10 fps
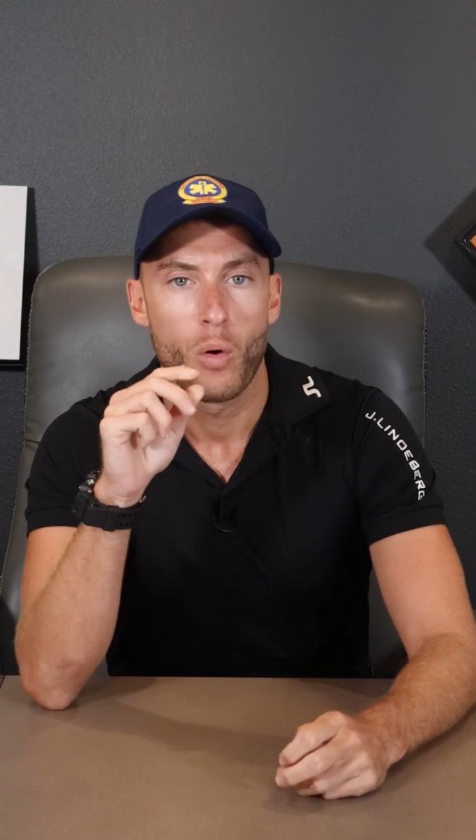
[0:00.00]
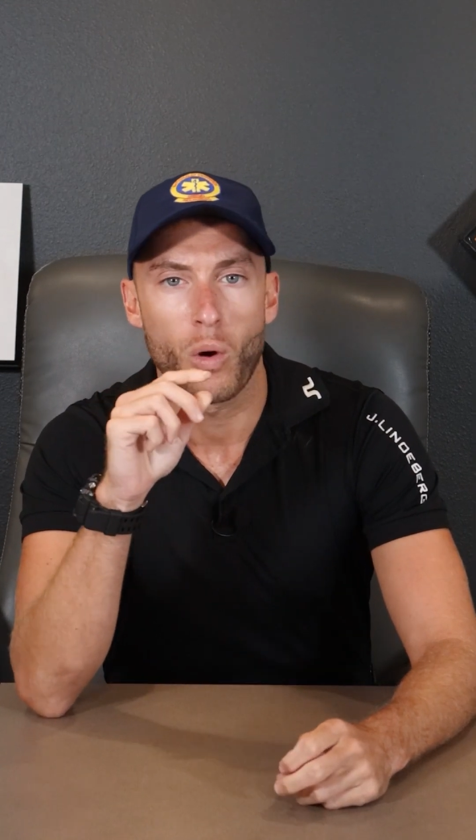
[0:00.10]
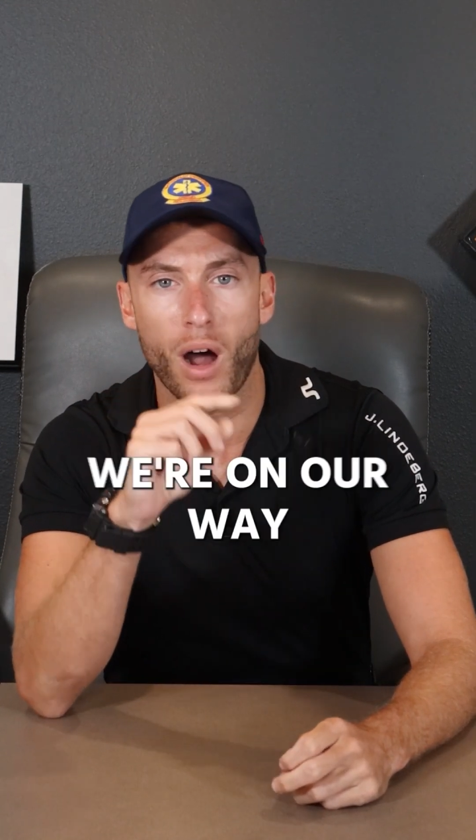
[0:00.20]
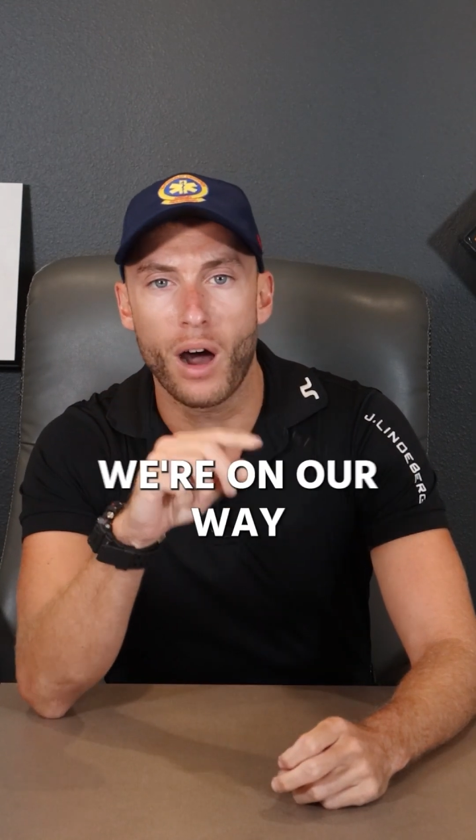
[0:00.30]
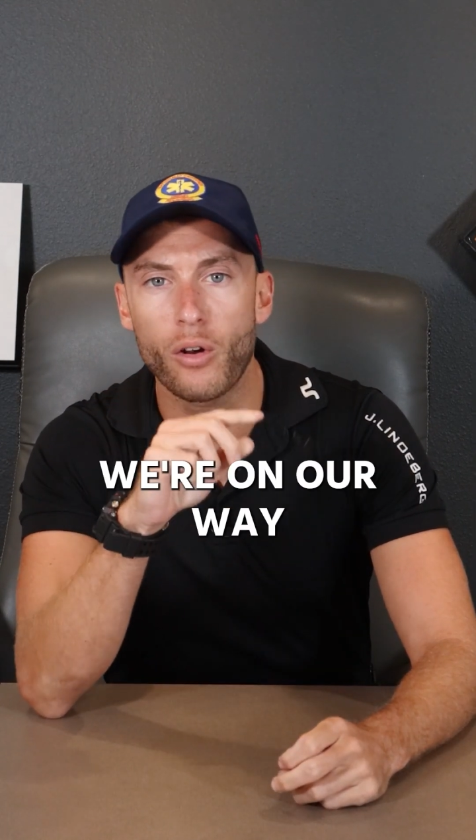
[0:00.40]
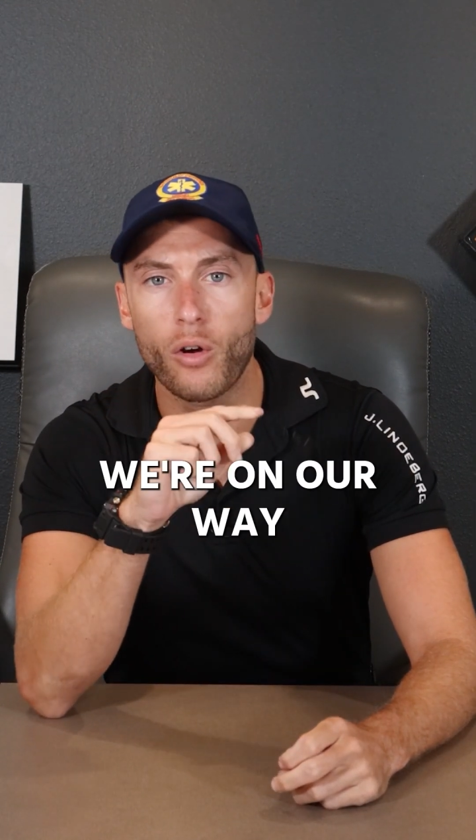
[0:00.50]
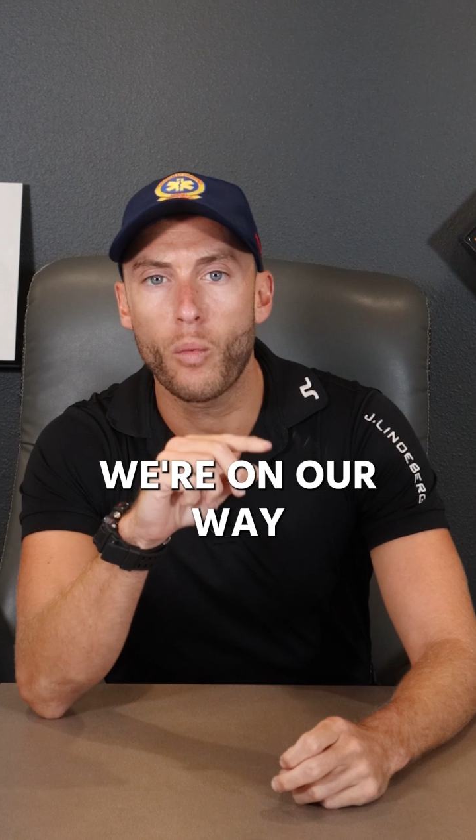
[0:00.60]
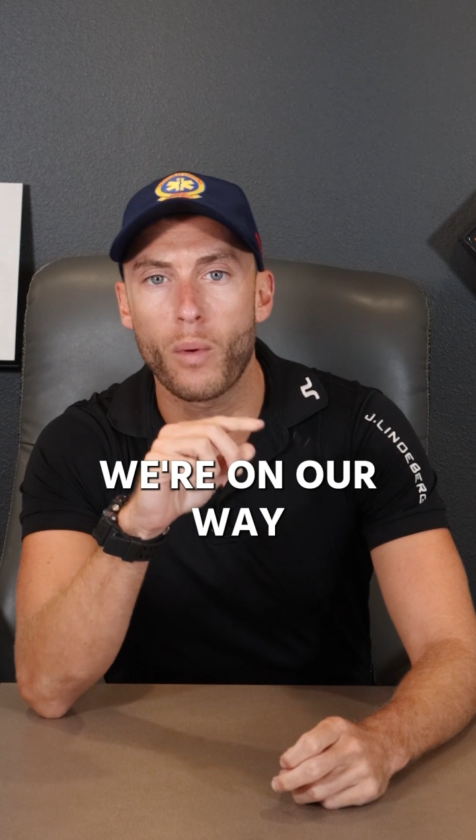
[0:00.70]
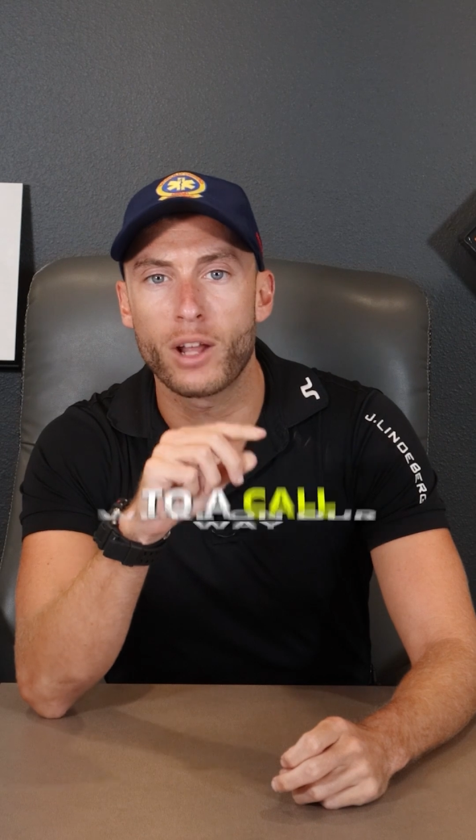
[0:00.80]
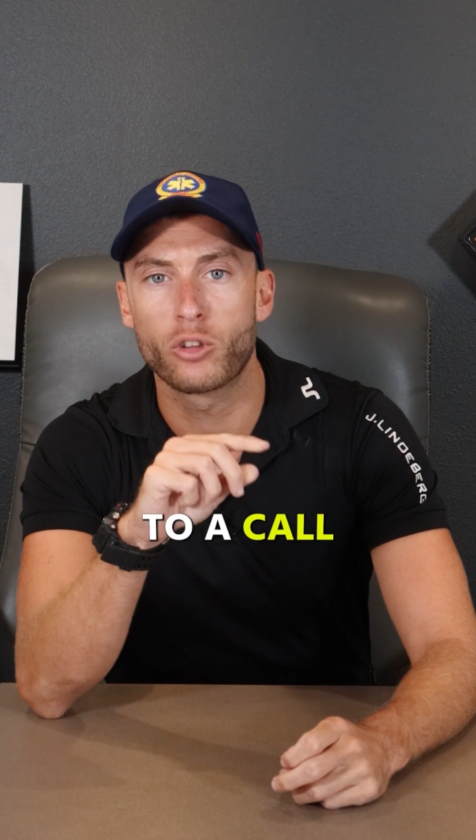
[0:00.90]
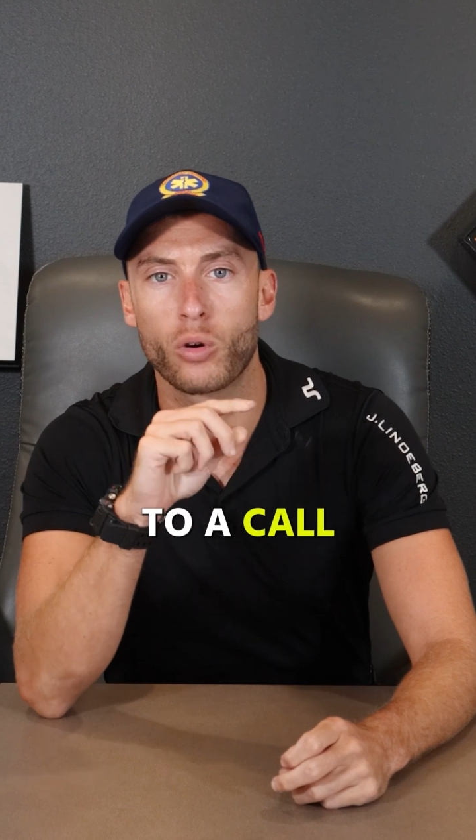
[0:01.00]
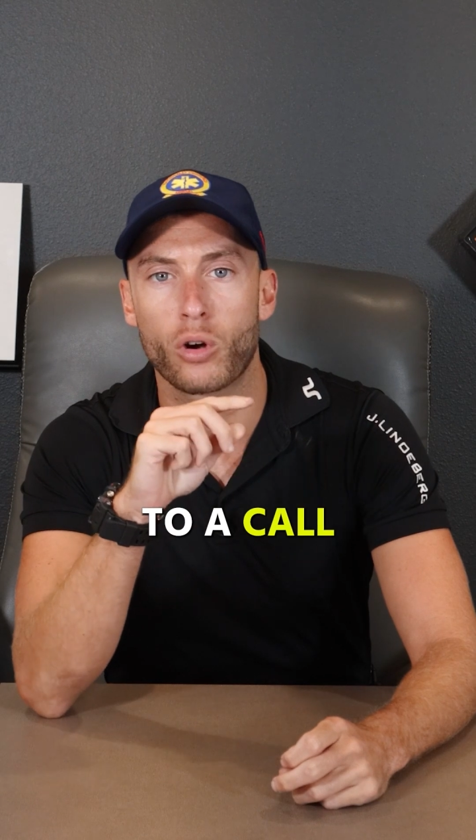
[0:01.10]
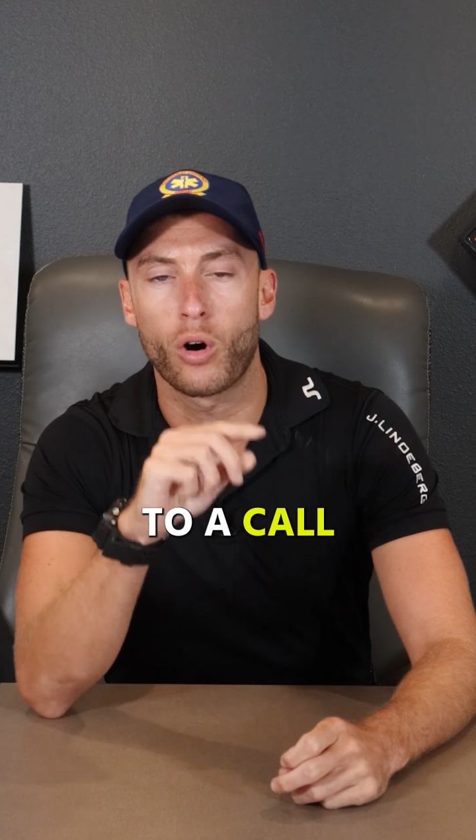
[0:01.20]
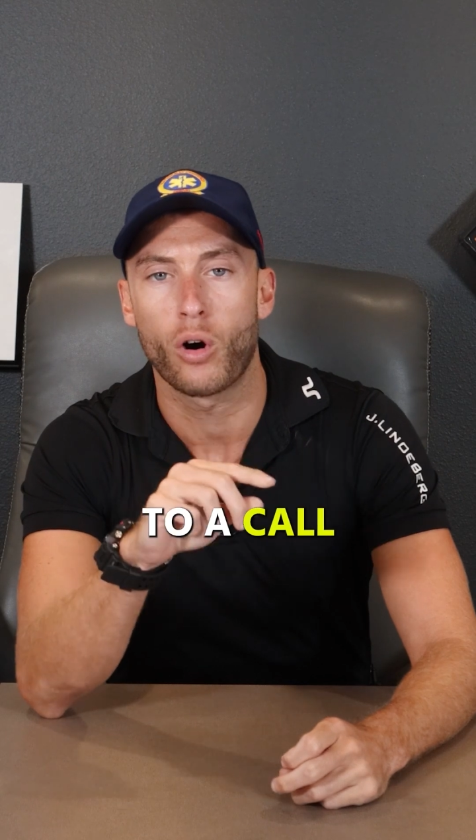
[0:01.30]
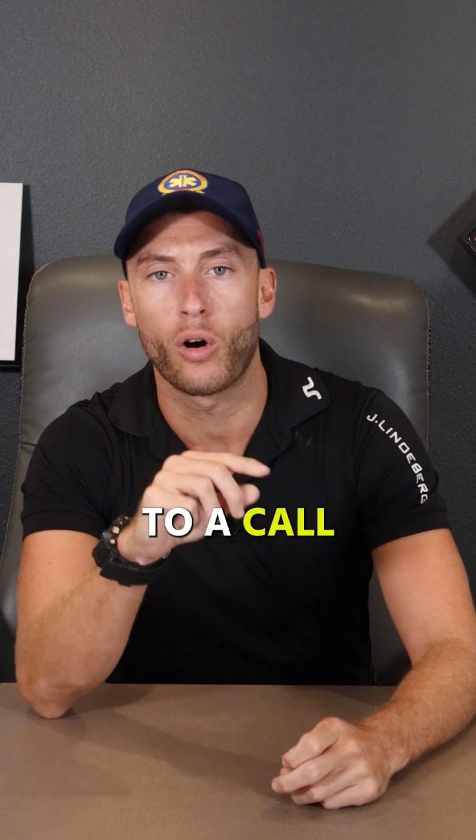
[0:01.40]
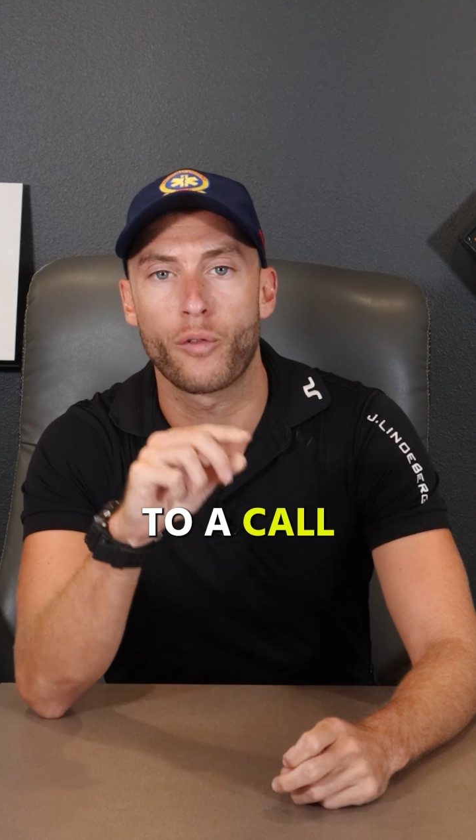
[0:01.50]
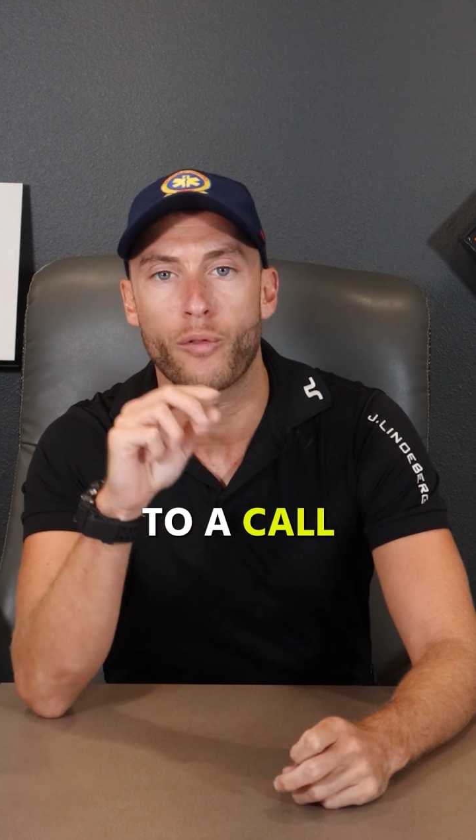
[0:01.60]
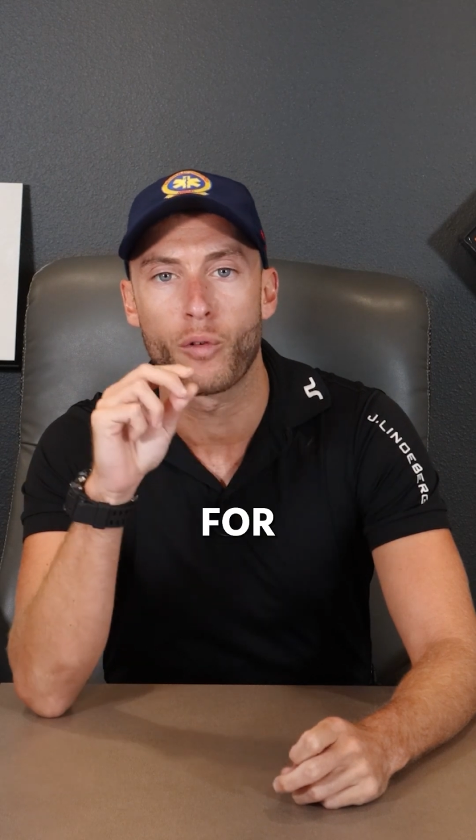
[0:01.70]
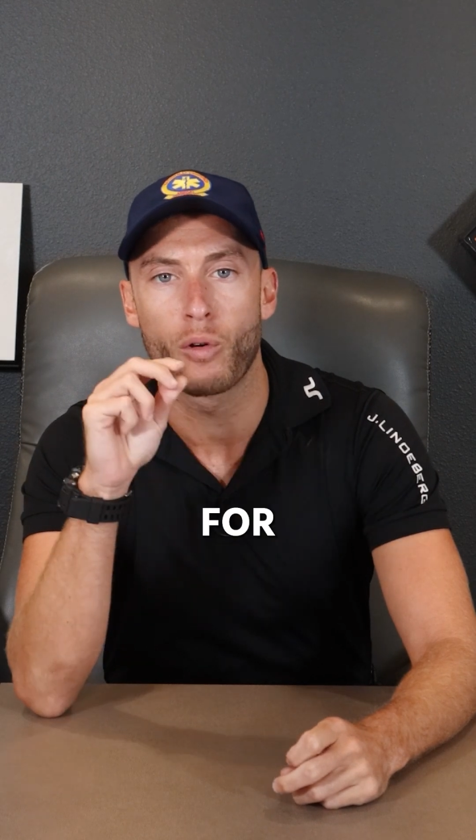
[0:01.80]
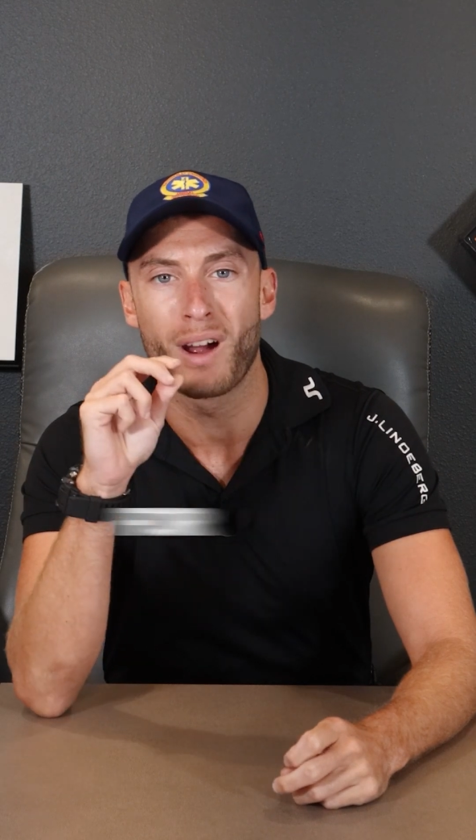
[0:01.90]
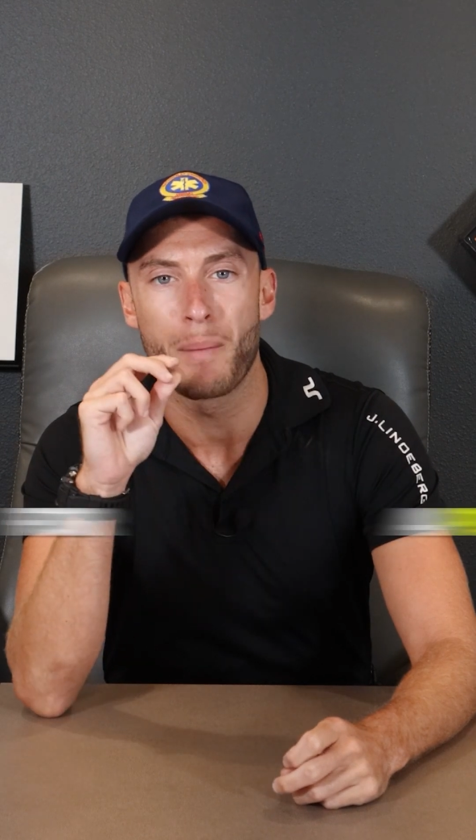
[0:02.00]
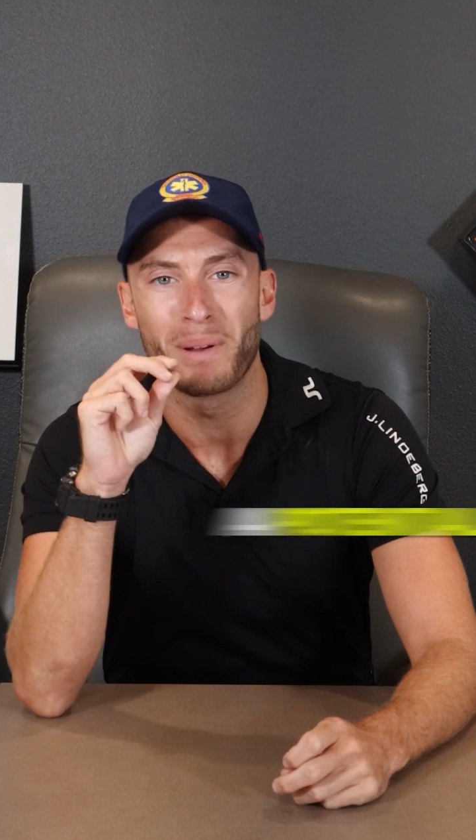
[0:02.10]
We're on our way to a call for a